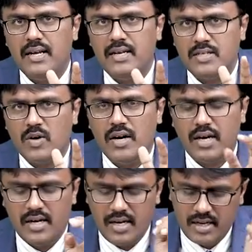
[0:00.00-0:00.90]
it is
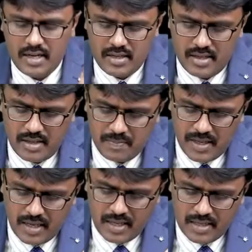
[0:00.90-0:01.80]
contraindicated in
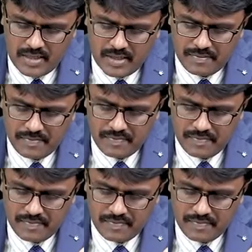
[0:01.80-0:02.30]
pregnancy.